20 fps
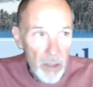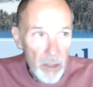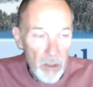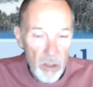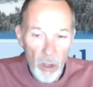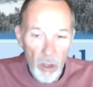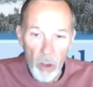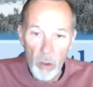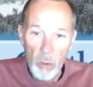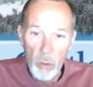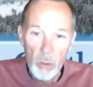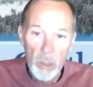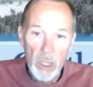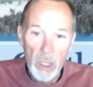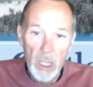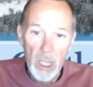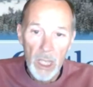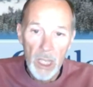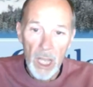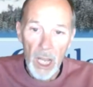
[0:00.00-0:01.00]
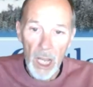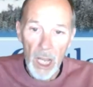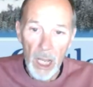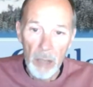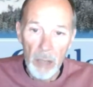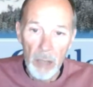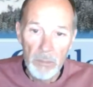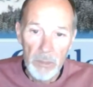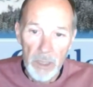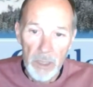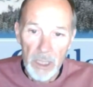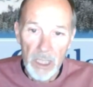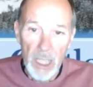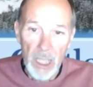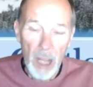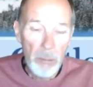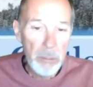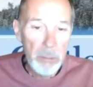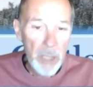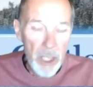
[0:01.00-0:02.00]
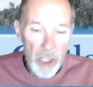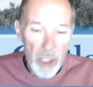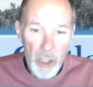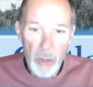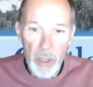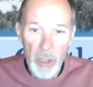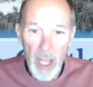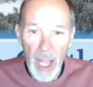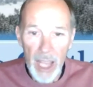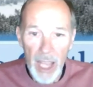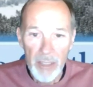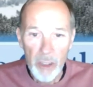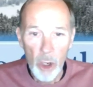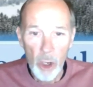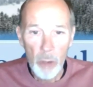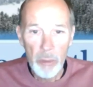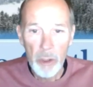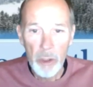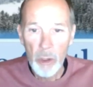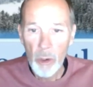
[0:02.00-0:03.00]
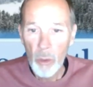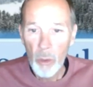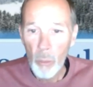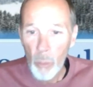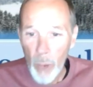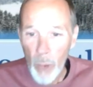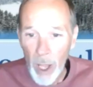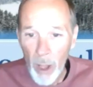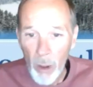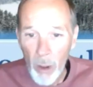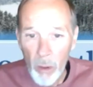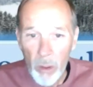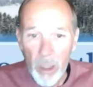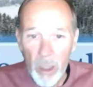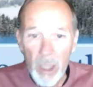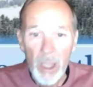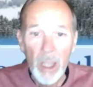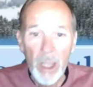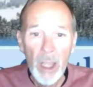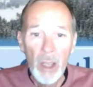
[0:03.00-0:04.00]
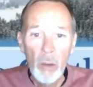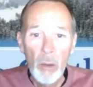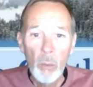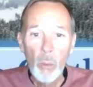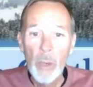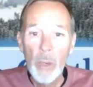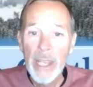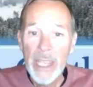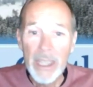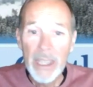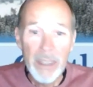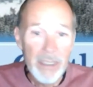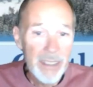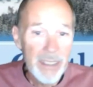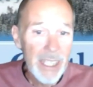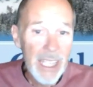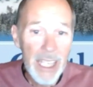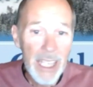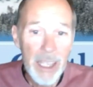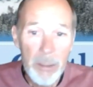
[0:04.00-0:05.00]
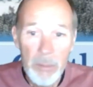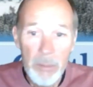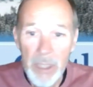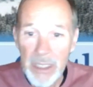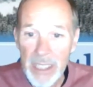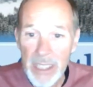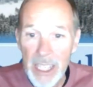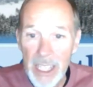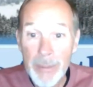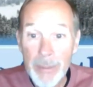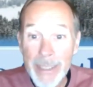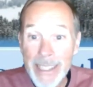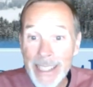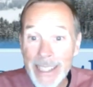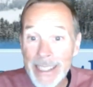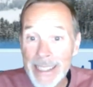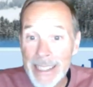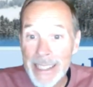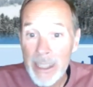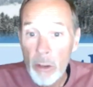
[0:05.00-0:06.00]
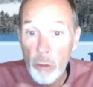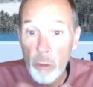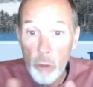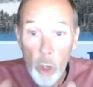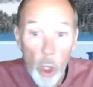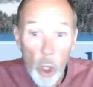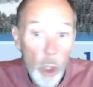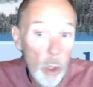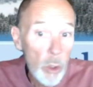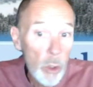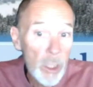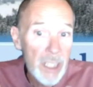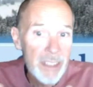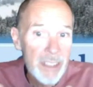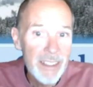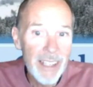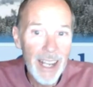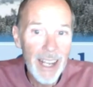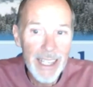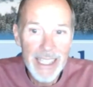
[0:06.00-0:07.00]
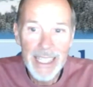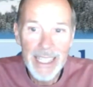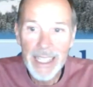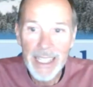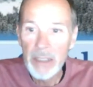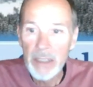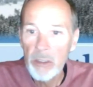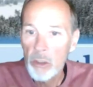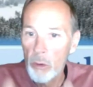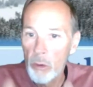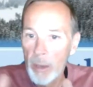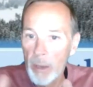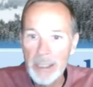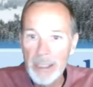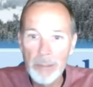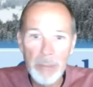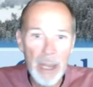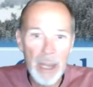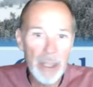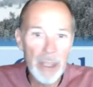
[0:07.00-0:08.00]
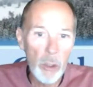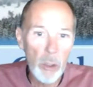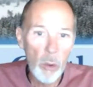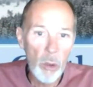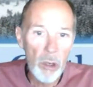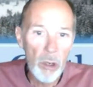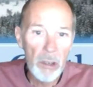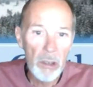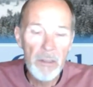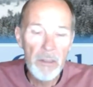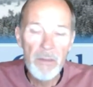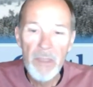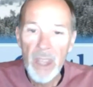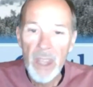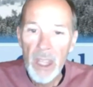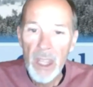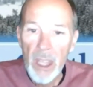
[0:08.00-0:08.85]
So God bless you guys. I hope you're doing well. We, the team is in rural Kentucky, directed by the Lord.